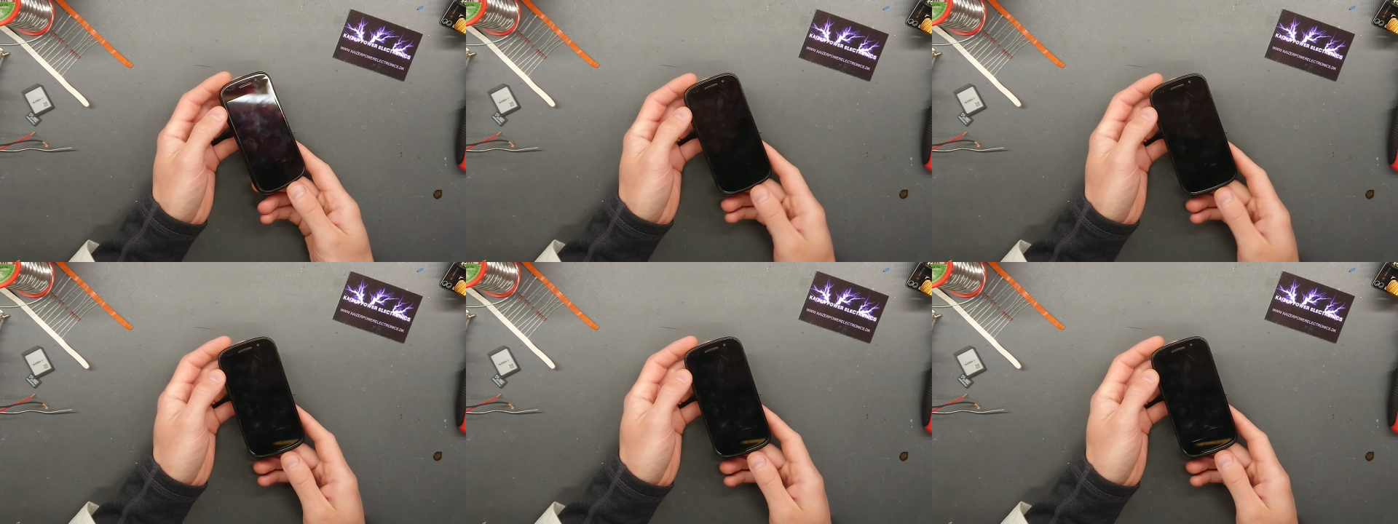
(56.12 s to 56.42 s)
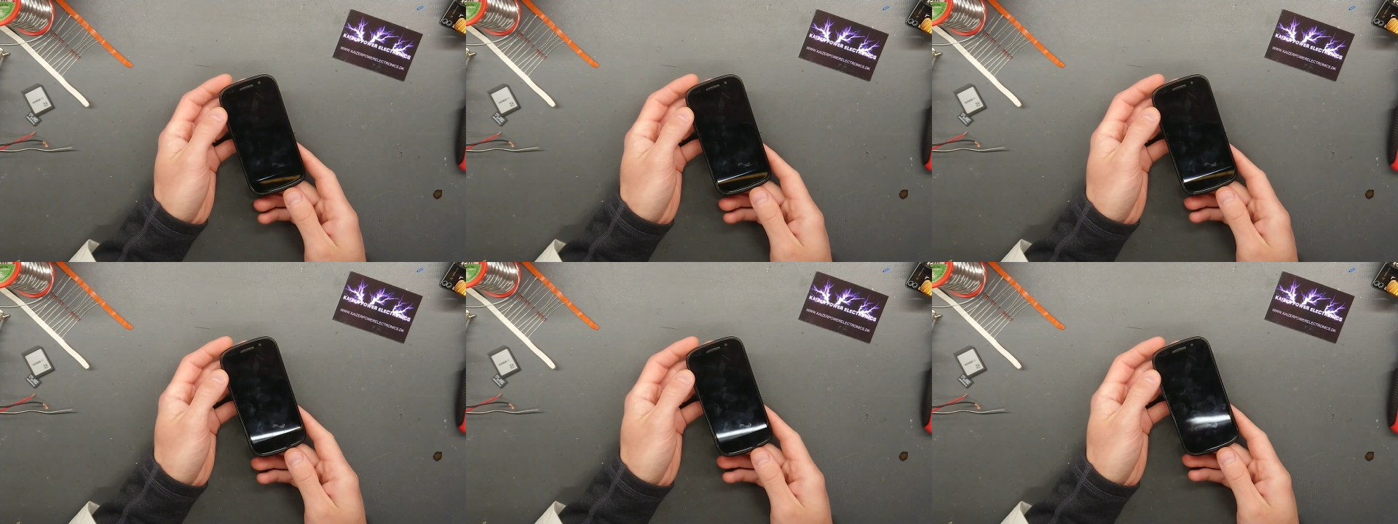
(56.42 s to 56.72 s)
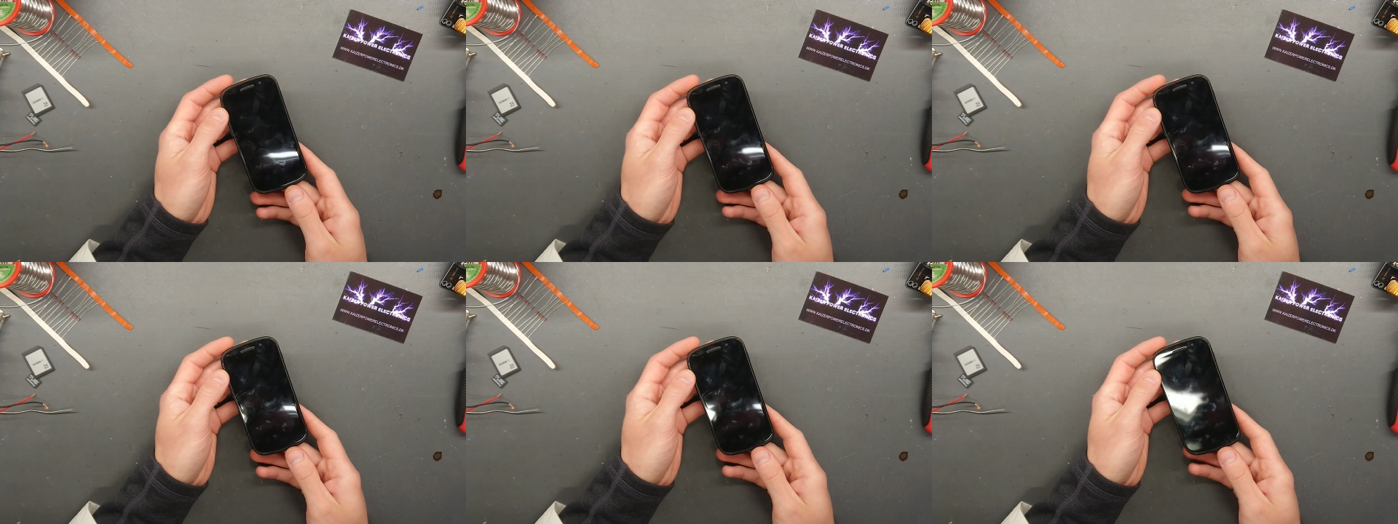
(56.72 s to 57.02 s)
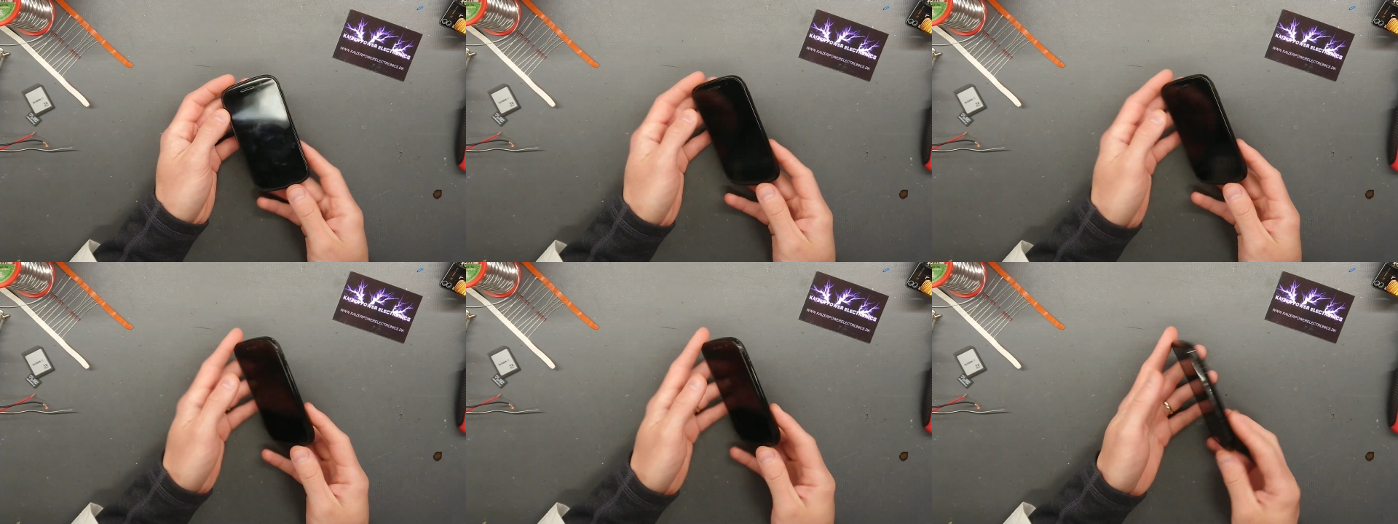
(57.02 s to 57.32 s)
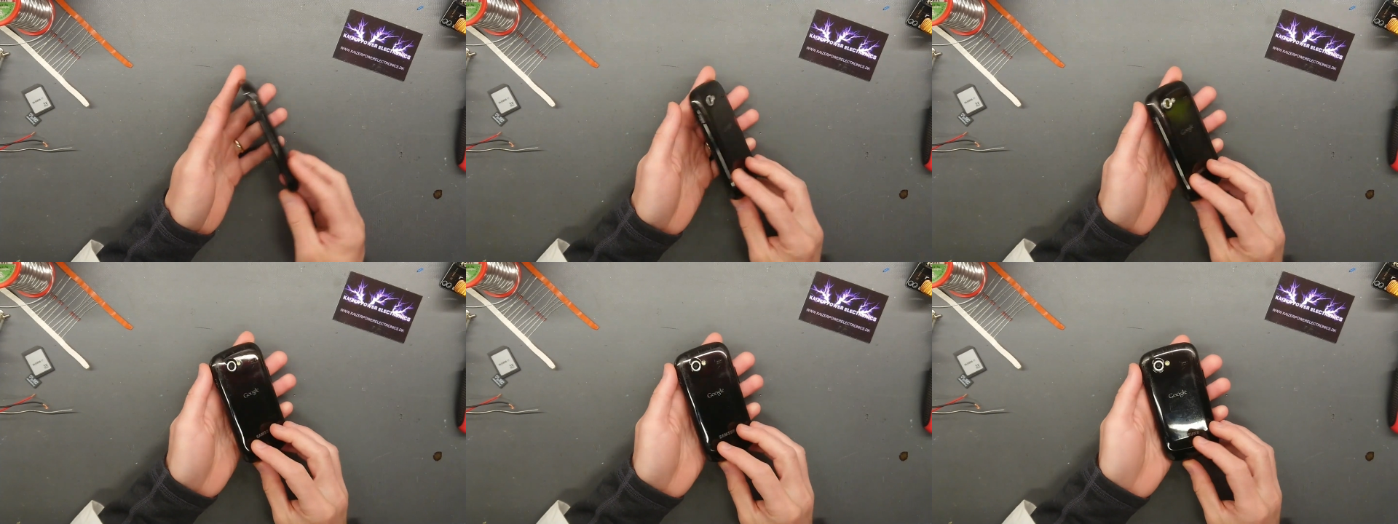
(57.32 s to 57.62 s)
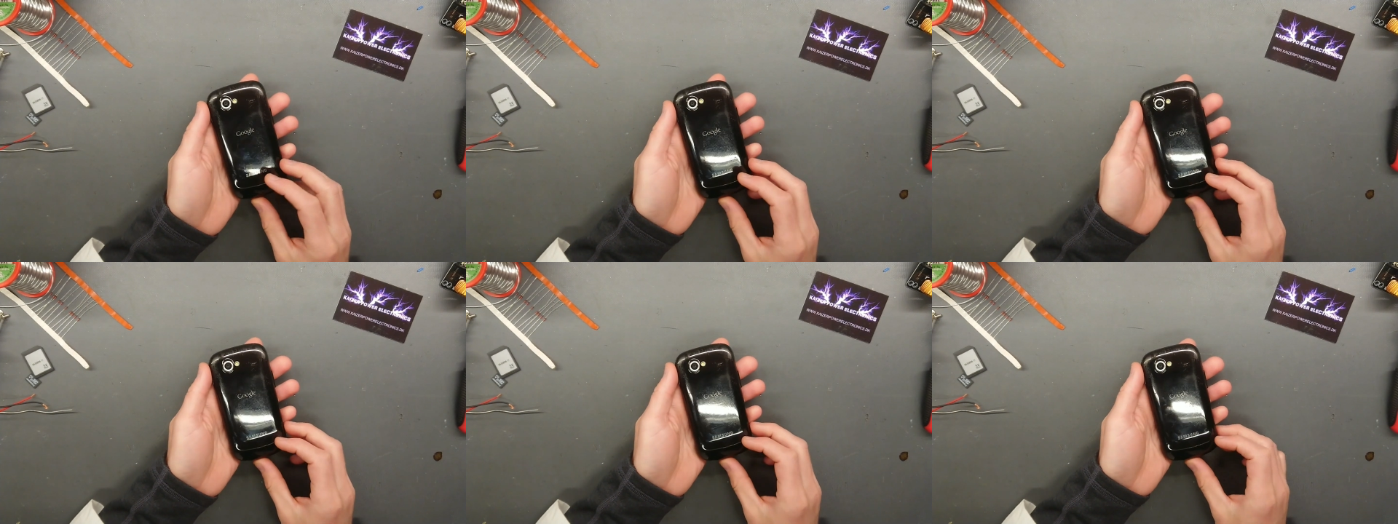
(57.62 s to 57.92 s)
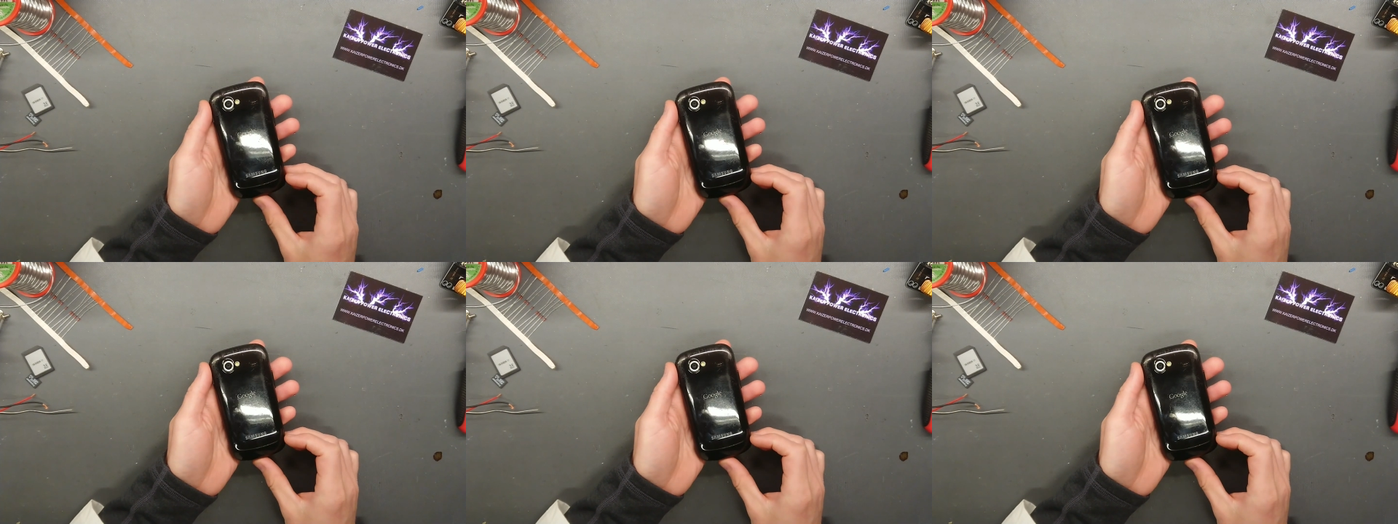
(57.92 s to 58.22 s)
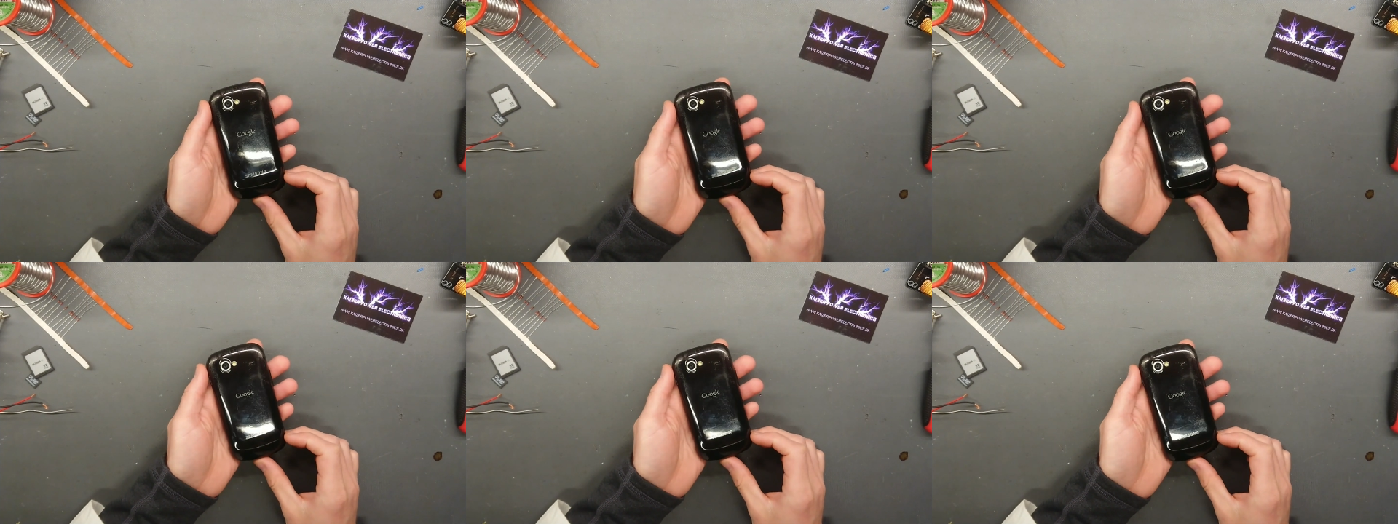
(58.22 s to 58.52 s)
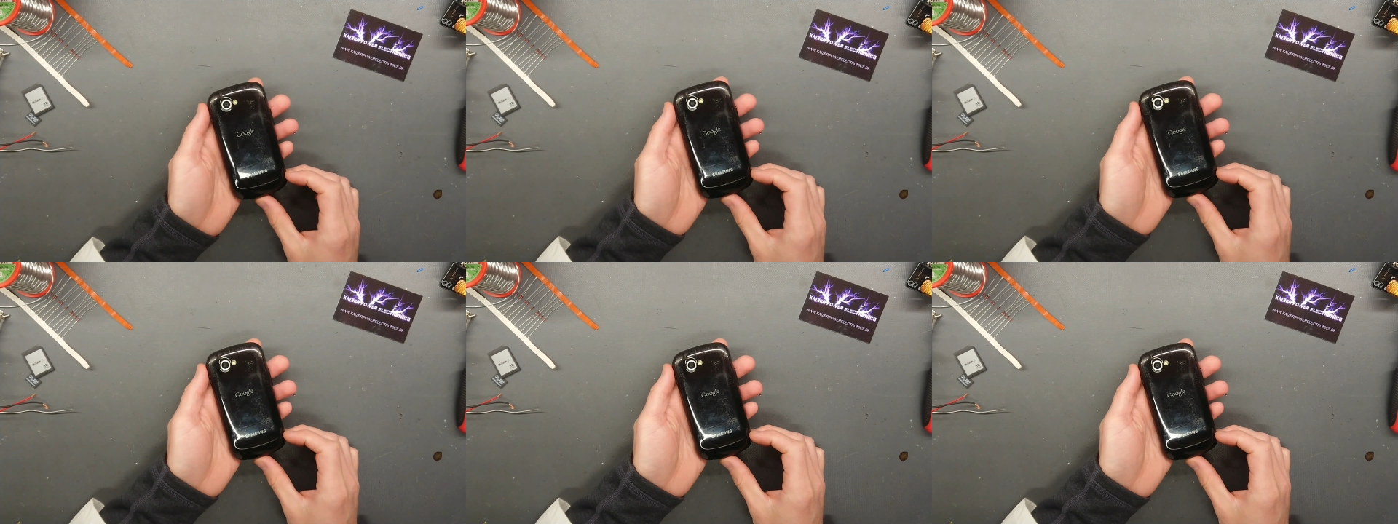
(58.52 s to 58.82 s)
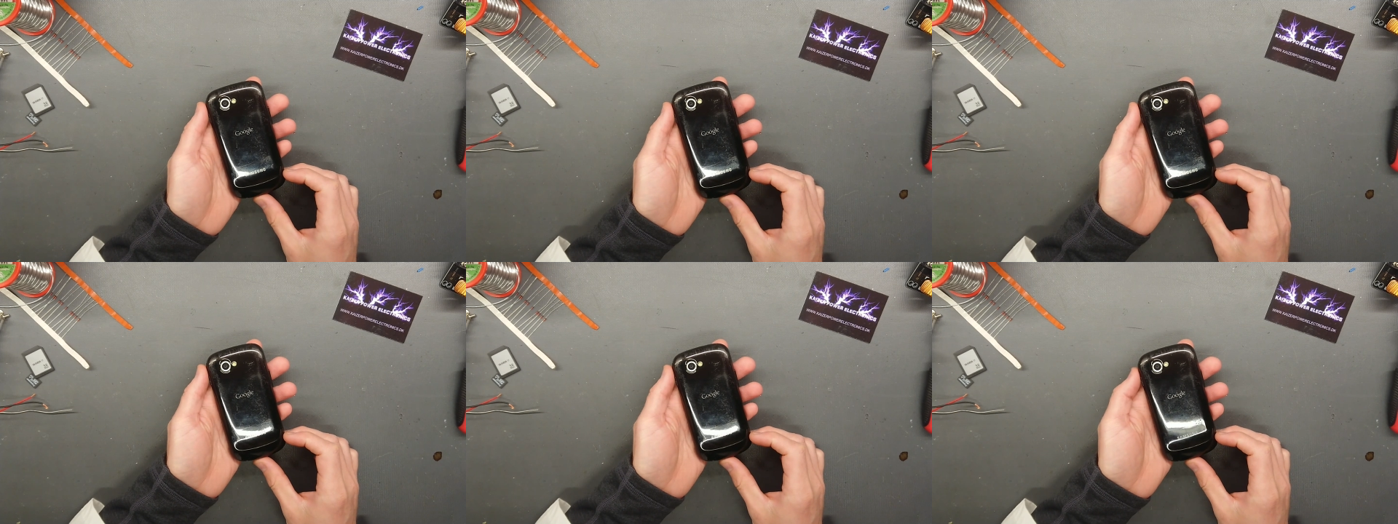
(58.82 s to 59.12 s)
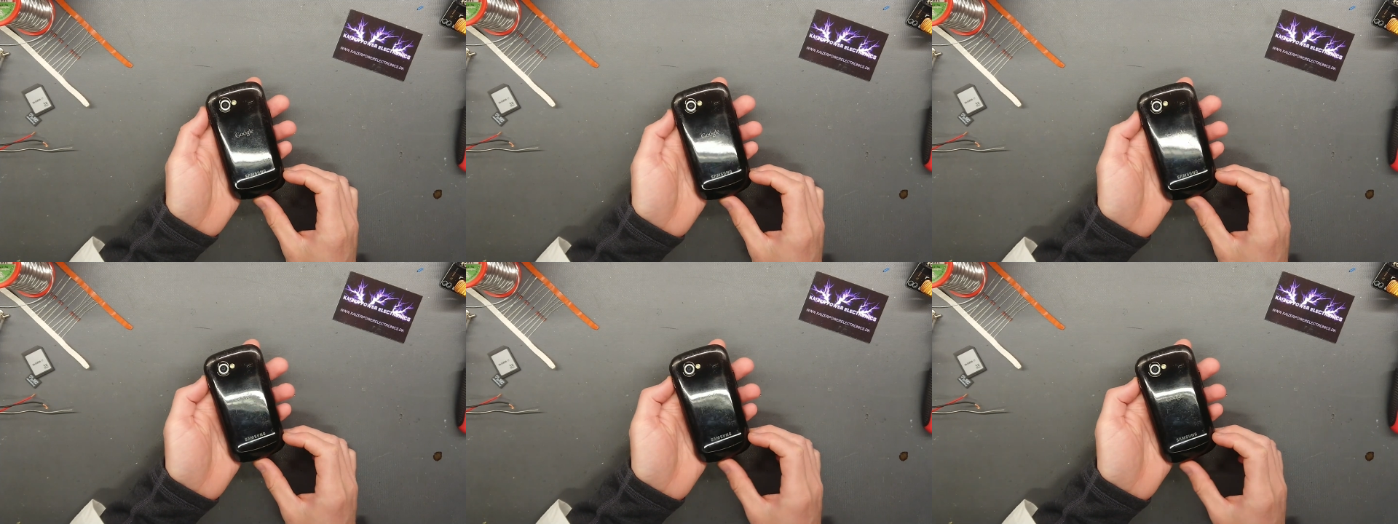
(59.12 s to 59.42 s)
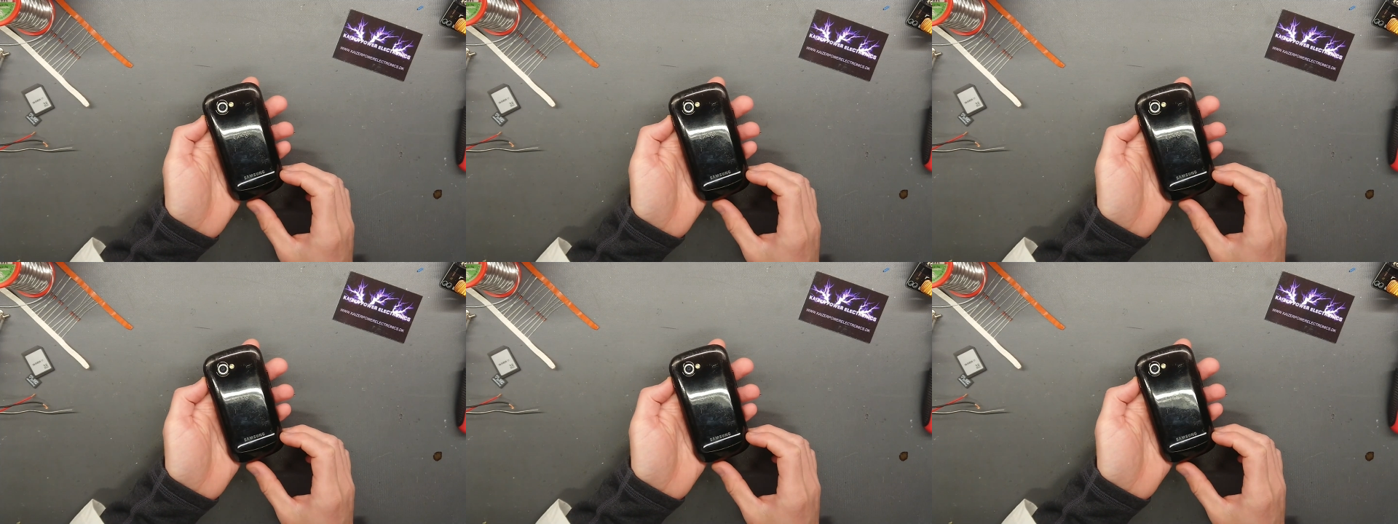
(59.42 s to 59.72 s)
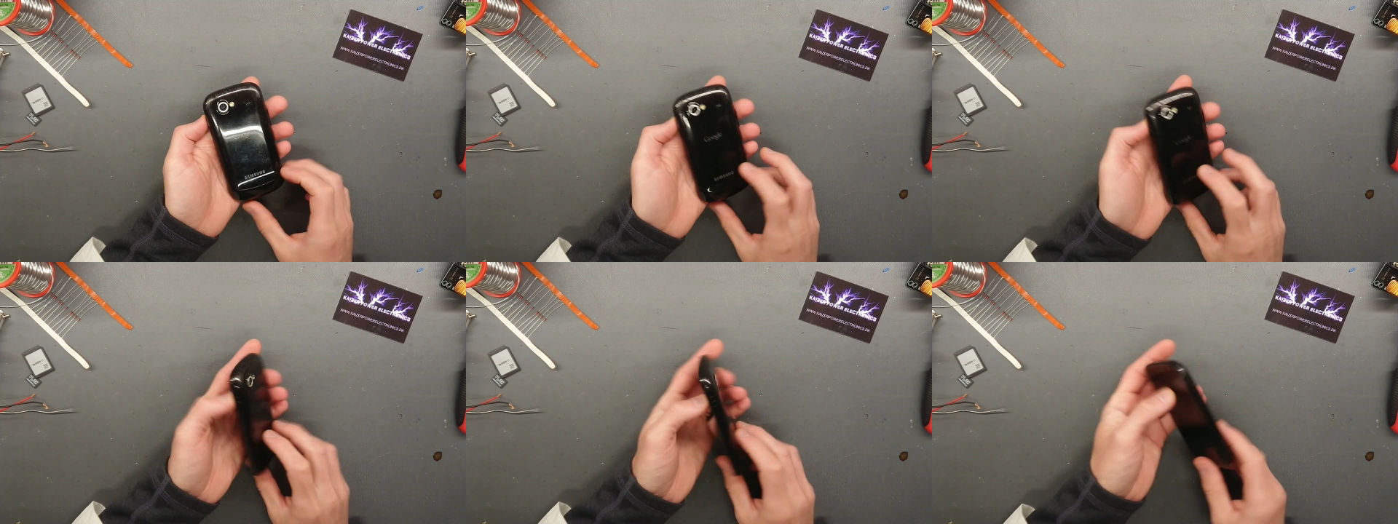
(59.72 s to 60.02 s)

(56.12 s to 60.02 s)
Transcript: (no speaker visible)